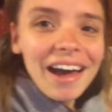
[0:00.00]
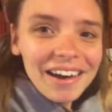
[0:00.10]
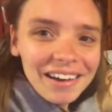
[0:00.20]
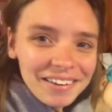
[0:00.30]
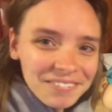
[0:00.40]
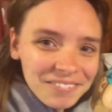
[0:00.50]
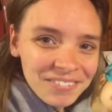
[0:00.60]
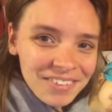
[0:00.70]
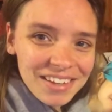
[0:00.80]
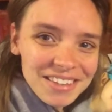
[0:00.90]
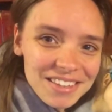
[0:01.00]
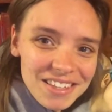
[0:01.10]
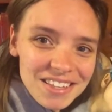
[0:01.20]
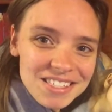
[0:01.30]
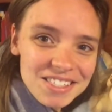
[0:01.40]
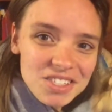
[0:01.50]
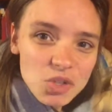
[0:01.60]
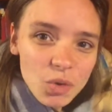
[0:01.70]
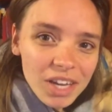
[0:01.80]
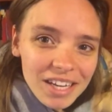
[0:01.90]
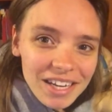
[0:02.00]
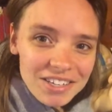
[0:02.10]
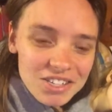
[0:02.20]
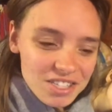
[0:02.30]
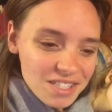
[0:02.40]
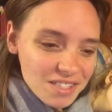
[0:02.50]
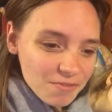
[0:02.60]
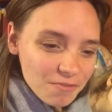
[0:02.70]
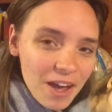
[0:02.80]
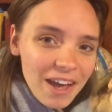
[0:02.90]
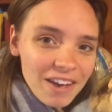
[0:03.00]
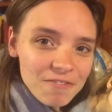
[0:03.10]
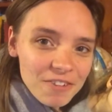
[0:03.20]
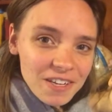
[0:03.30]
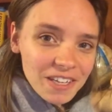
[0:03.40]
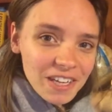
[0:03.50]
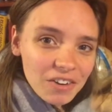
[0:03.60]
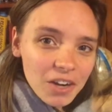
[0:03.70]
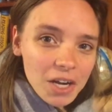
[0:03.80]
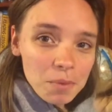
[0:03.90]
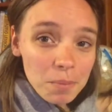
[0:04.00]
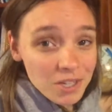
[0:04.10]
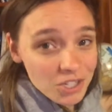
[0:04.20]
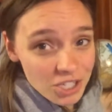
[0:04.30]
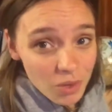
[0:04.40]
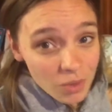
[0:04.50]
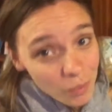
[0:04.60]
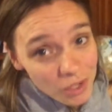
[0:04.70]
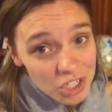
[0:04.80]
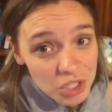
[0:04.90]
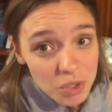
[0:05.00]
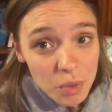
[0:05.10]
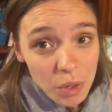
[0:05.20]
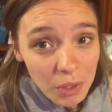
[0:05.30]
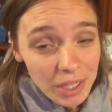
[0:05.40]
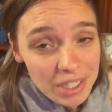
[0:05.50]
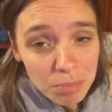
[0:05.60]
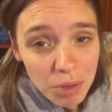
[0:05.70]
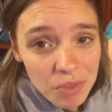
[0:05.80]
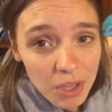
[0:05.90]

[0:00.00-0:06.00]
And then this is Joy, and she's 5 and in kindergarten, but she only wanted to do her Explode